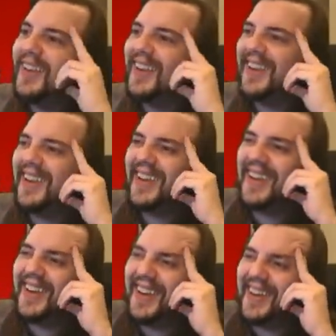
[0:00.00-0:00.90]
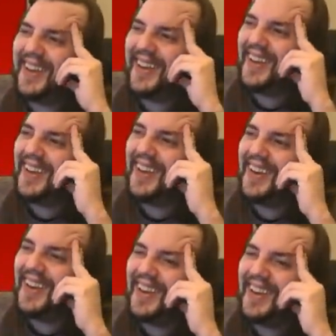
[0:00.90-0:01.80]

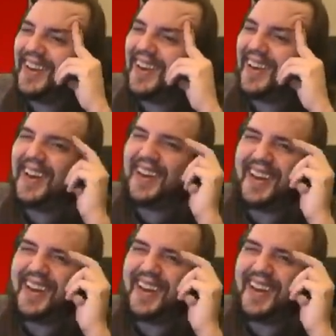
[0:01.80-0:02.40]
No words are spoken by the person on screen.